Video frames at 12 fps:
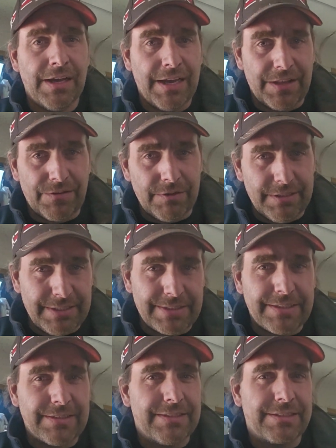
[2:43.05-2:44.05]
and the
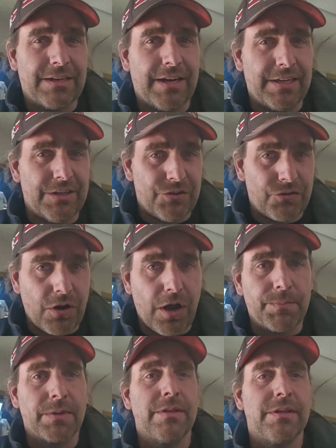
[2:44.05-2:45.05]
resistance is kind of
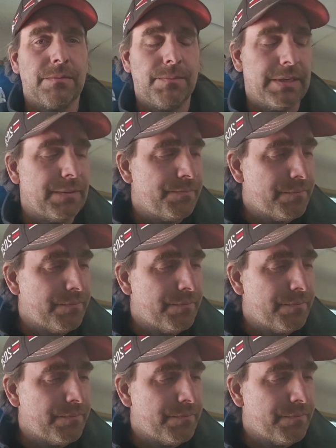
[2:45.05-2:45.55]
dropped a little bit.